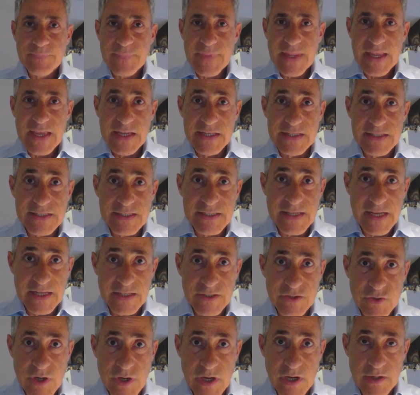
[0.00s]

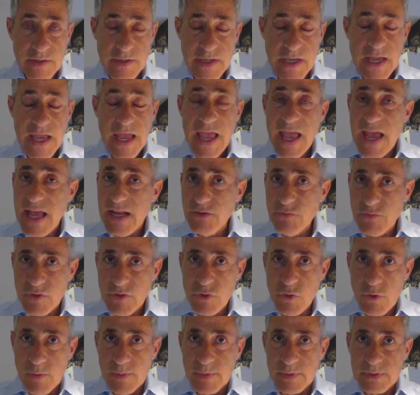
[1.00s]
etc., and
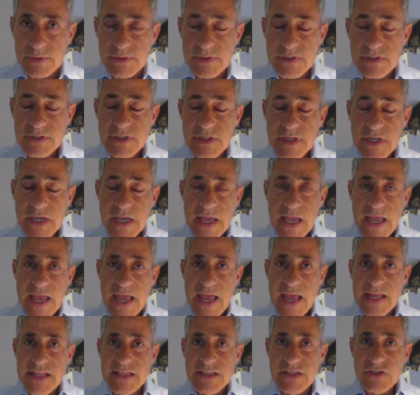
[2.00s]
renewables.
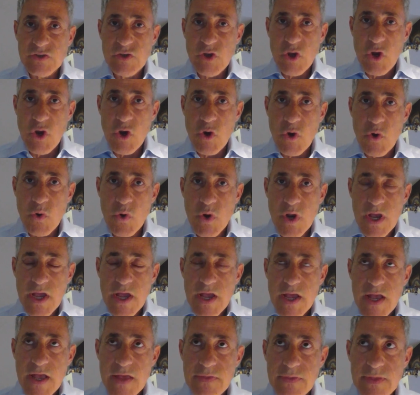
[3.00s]
And so
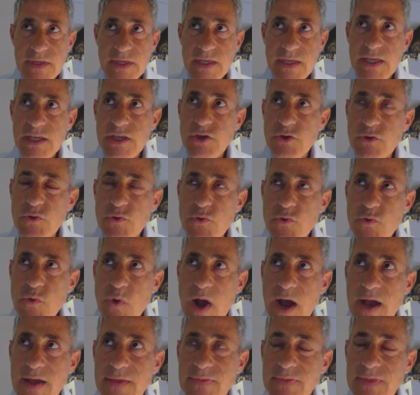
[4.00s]
the EU, I
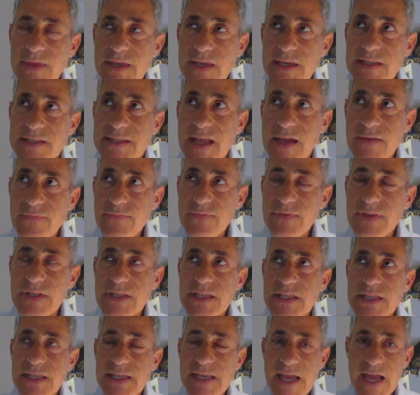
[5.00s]
think, definitely
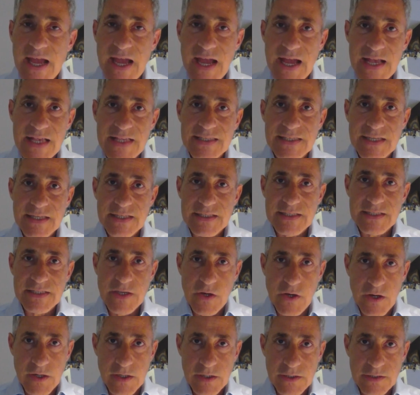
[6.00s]
has its
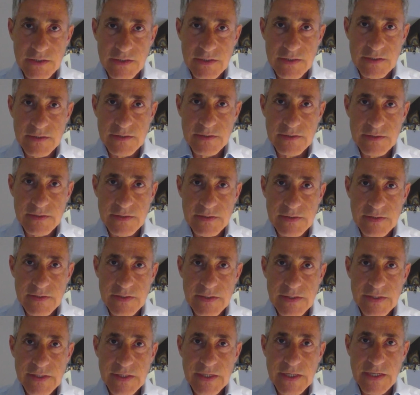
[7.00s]
heart
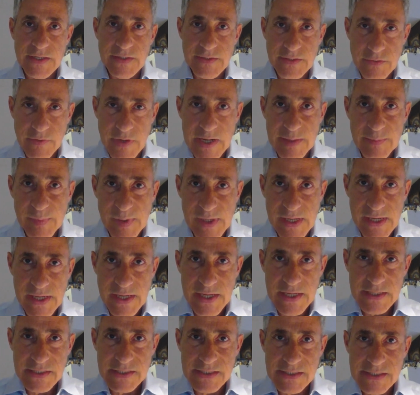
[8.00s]
in the right
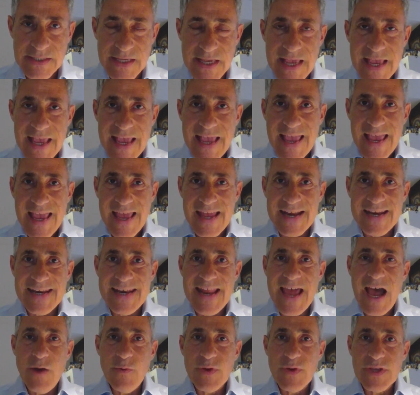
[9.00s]
place, and
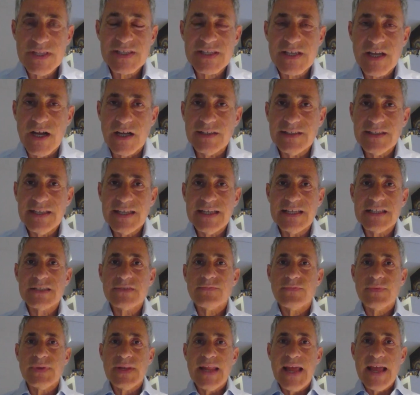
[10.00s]
now it's got its
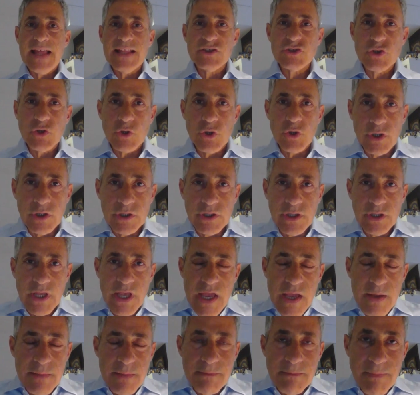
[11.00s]
financial
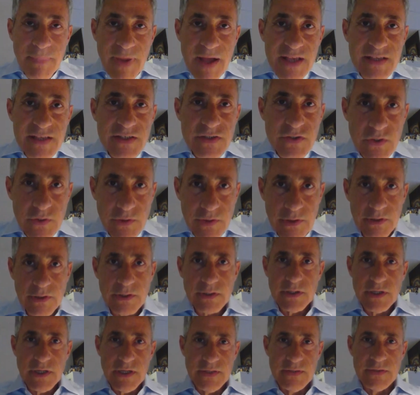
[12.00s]
muscle
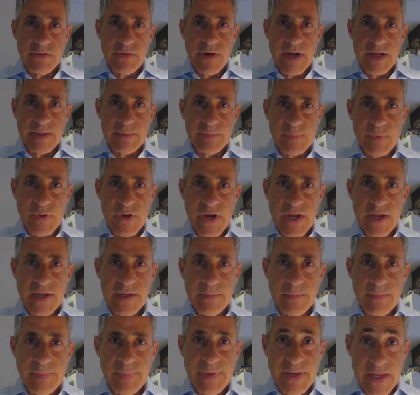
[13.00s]
in the right
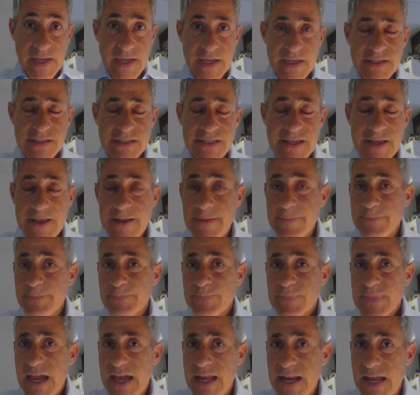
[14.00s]
place.
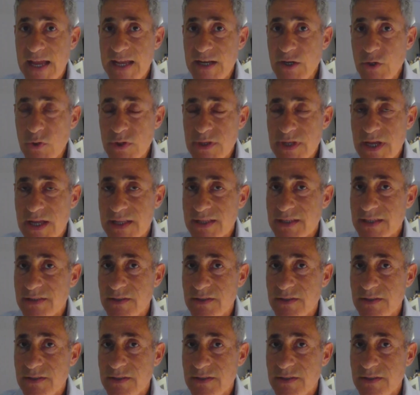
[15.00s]
And I know that,